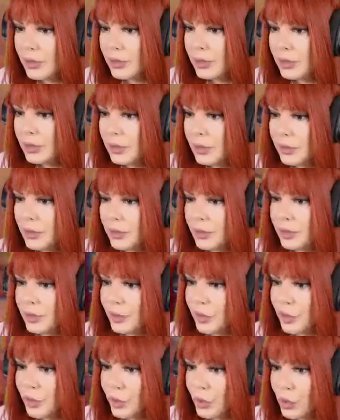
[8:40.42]

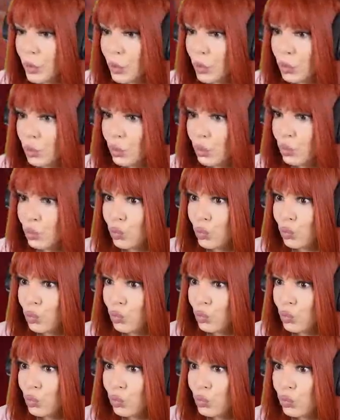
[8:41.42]

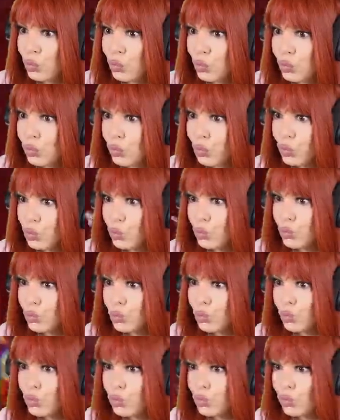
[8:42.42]

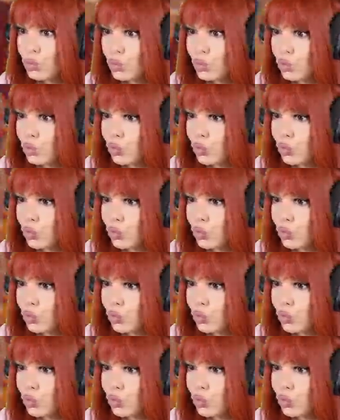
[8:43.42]
No one is speaking in this clip.